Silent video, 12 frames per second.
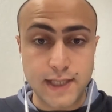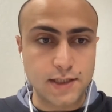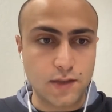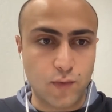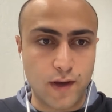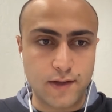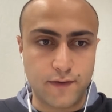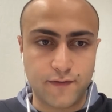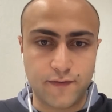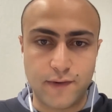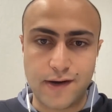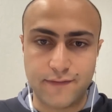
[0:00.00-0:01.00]
actually
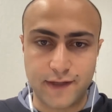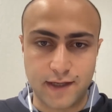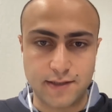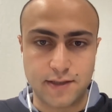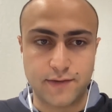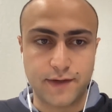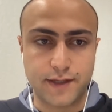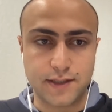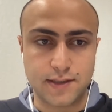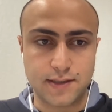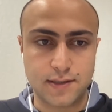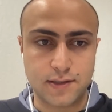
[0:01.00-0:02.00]
one of the
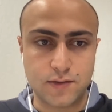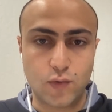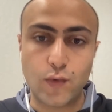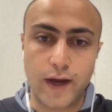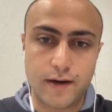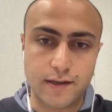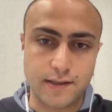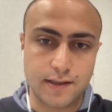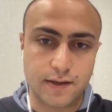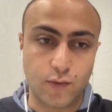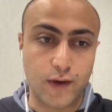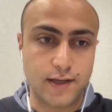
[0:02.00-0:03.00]
considerations. When is
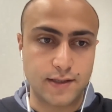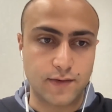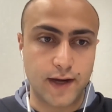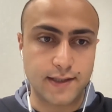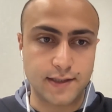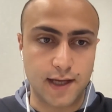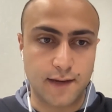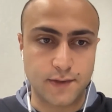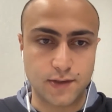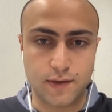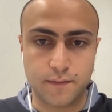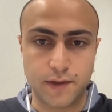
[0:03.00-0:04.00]
the right time
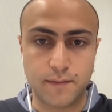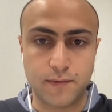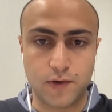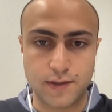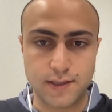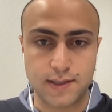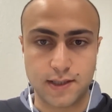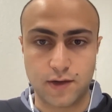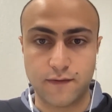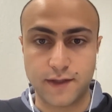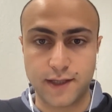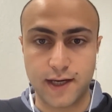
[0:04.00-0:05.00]
to do the pre-processing
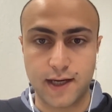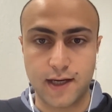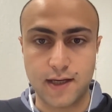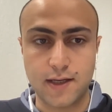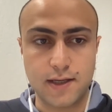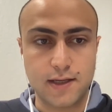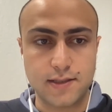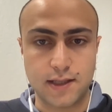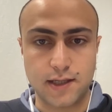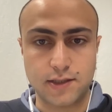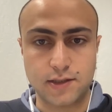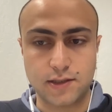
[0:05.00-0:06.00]
of the data
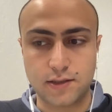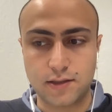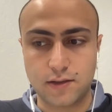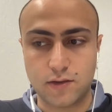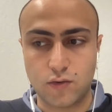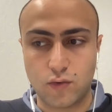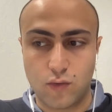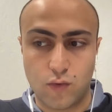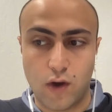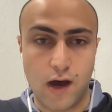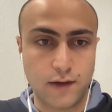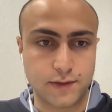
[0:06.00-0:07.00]
/
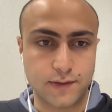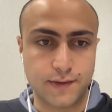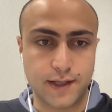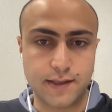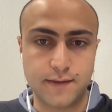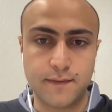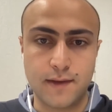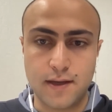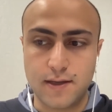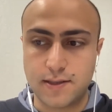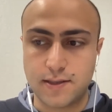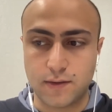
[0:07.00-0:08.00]
how to do that?
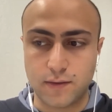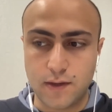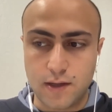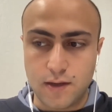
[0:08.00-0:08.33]
So